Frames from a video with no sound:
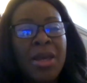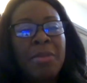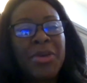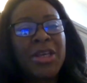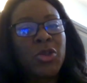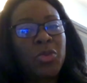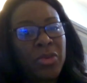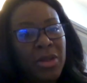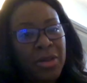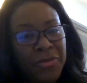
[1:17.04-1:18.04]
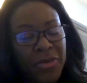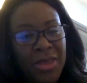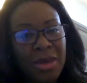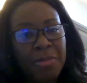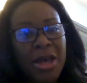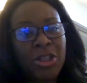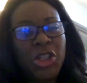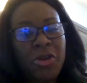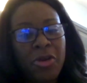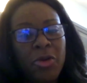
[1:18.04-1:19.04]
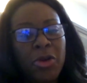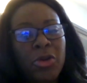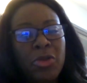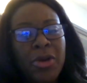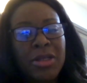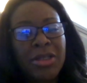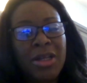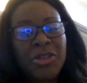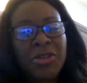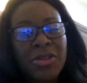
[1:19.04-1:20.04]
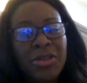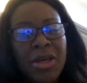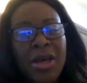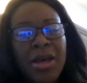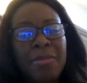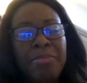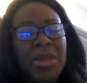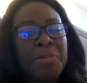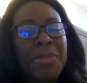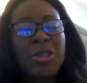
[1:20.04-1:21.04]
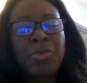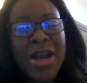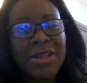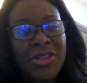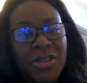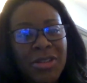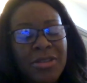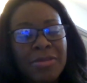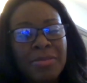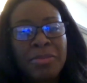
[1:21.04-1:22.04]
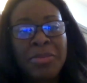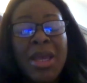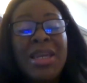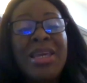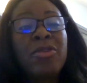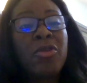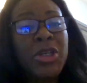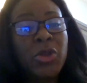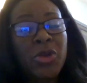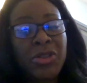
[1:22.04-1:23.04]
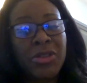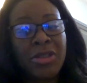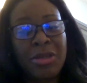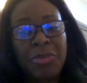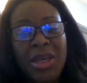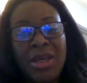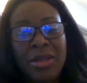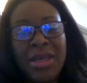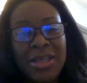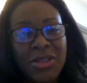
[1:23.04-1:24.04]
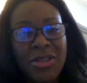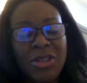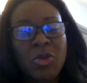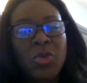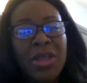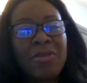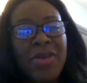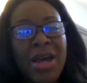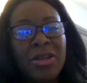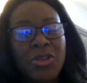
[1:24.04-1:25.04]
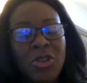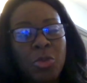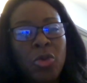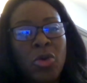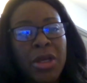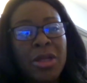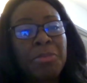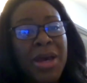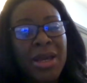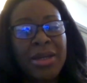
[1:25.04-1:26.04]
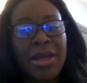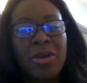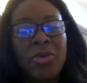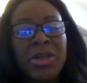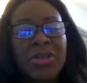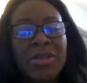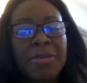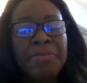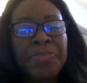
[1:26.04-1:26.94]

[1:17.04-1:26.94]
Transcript: because if you think about sharing critical threat intelligence, best practices, and even resources in some cases, it's really vital to supporting and buying down risk.